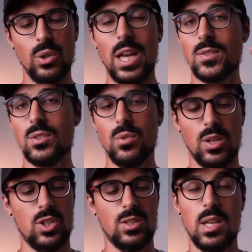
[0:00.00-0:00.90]
all you have to do
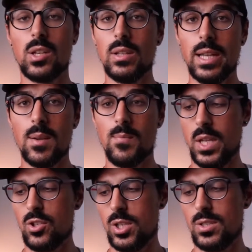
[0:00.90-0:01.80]
is just take your leg
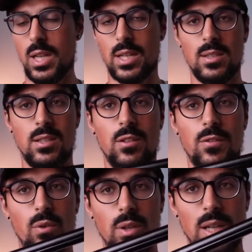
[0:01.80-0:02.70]
and just extend it
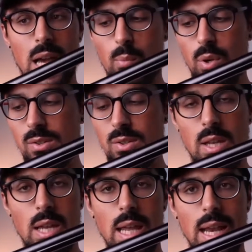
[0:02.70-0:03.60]
fully upwards.
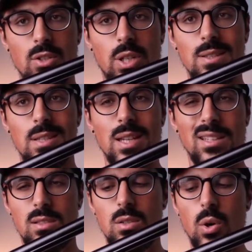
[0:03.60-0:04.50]
And as you can see,
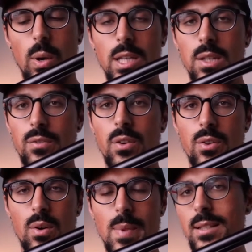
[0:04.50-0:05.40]
it doesn't go any
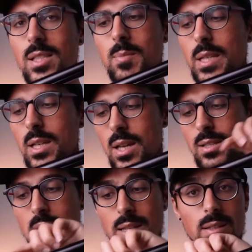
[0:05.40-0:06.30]
further. And this is
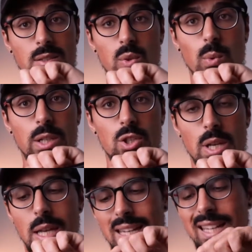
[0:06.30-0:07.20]
because this
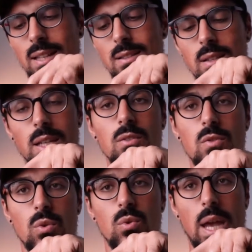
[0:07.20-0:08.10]
switch hits
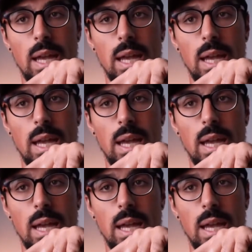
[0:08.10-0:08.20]
into